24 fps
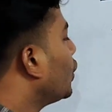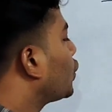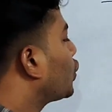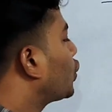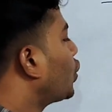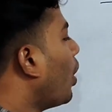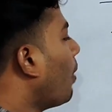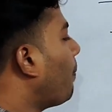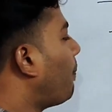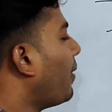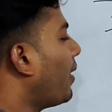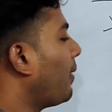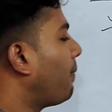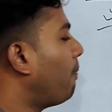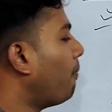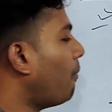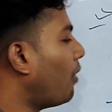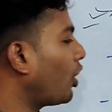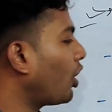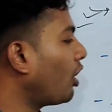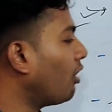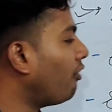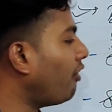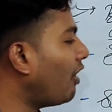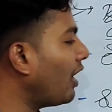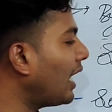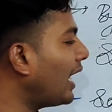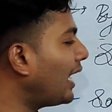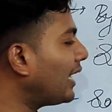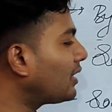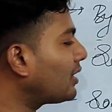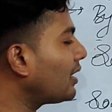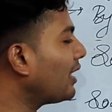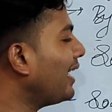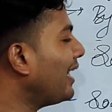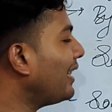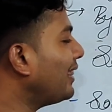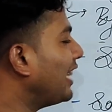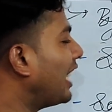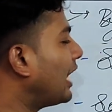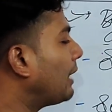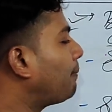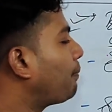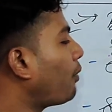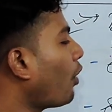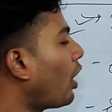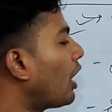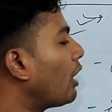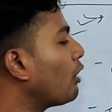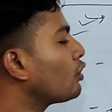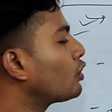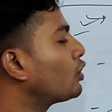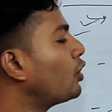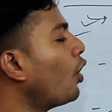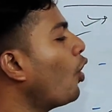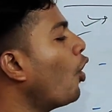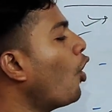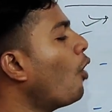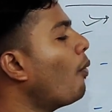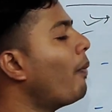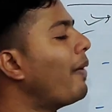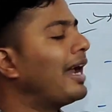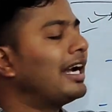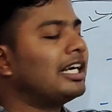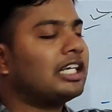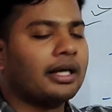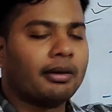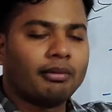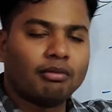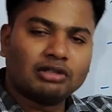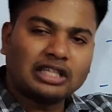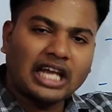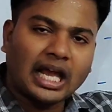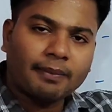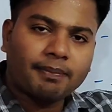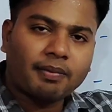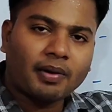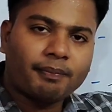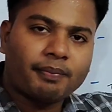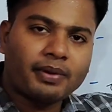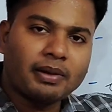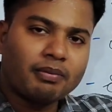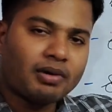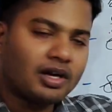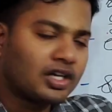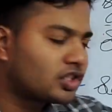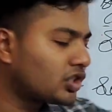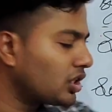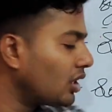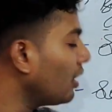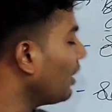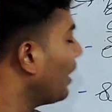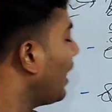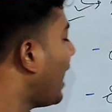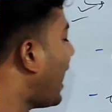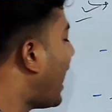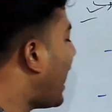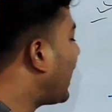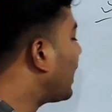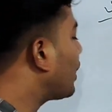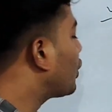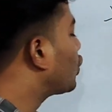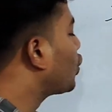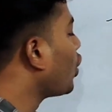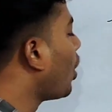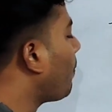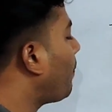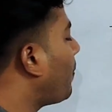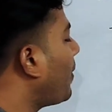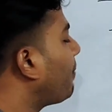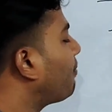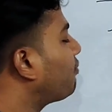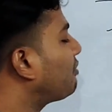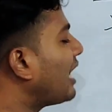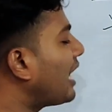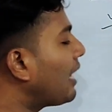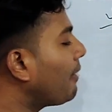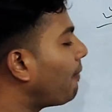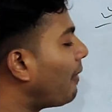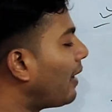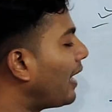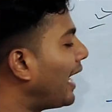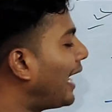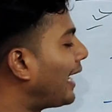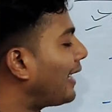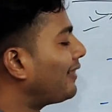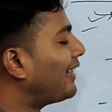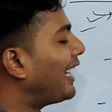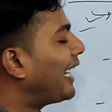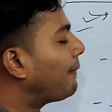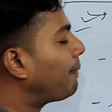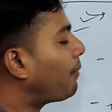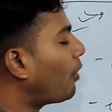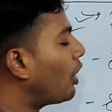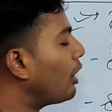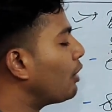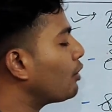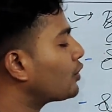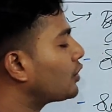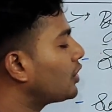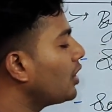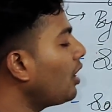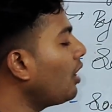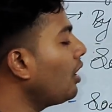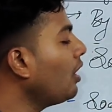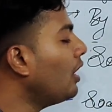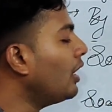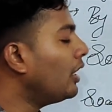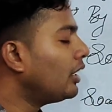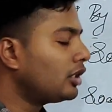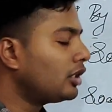Soap of monovalent that produce the O by double type of emulsion, and soap of divalent that produce the